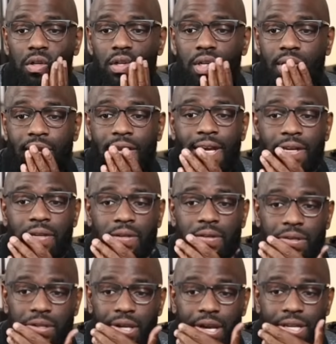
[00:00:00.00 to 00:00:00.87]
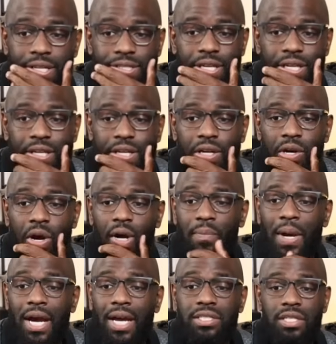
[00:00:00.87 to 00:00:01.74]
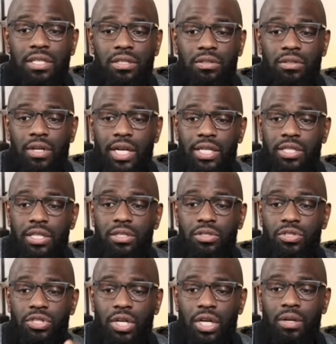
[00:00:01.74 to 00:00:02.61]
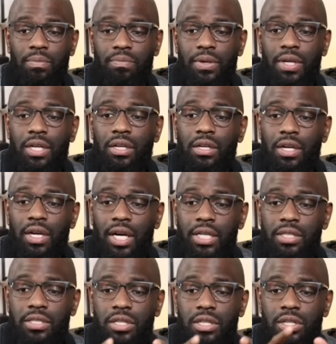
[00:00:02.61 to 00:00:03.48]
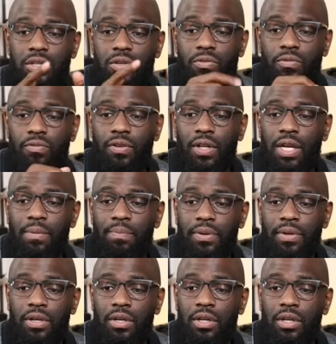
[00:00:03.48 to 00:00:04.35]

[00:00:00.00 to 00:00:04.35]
yeah, you guys take care. I see you. I see you, Shauna B. I see you, Flip.